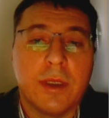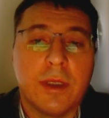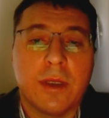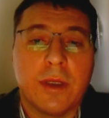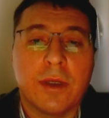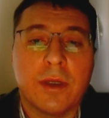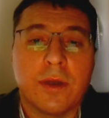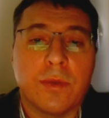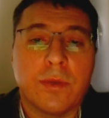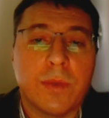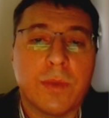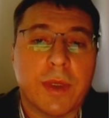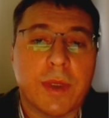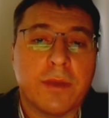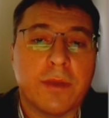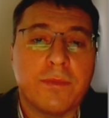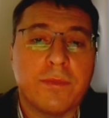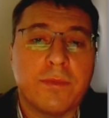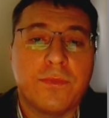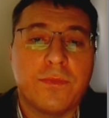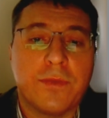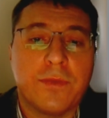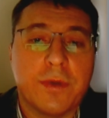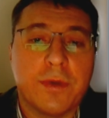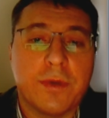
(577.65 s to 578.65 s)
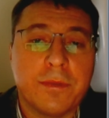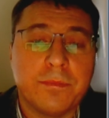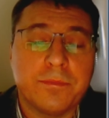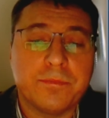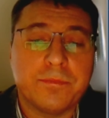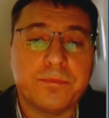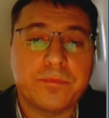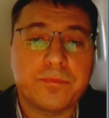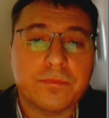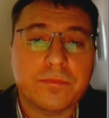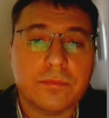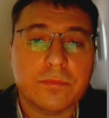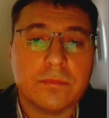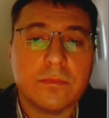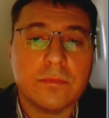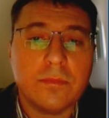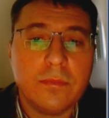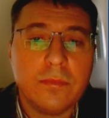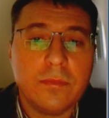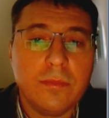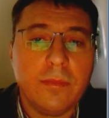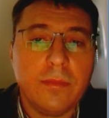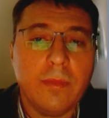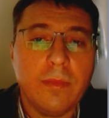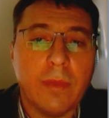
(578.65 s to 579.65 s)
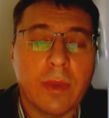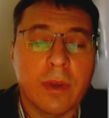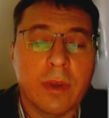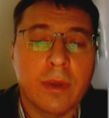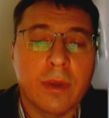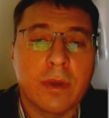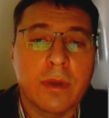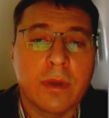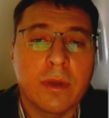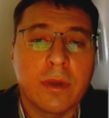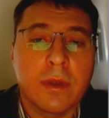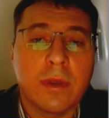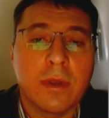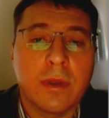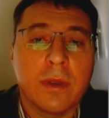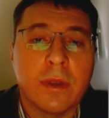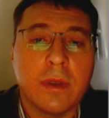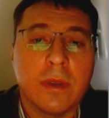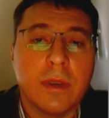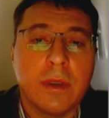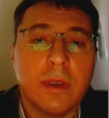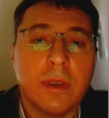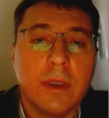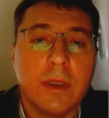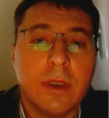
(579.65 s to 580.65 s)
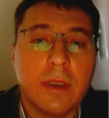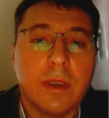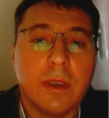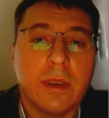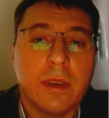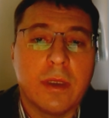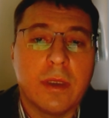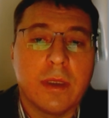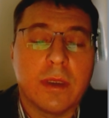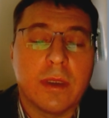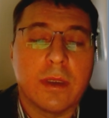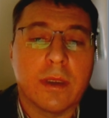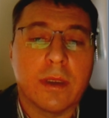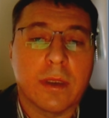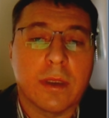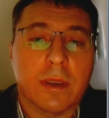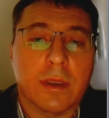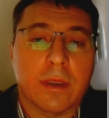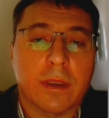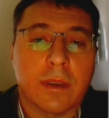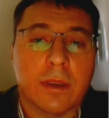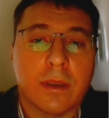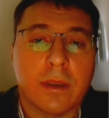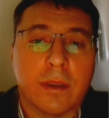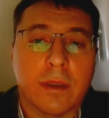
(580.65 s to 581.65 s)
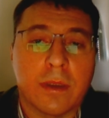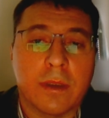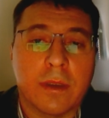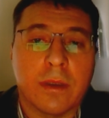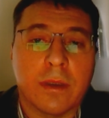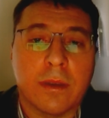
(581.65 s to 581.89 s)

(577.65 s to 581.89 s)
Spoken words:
We have a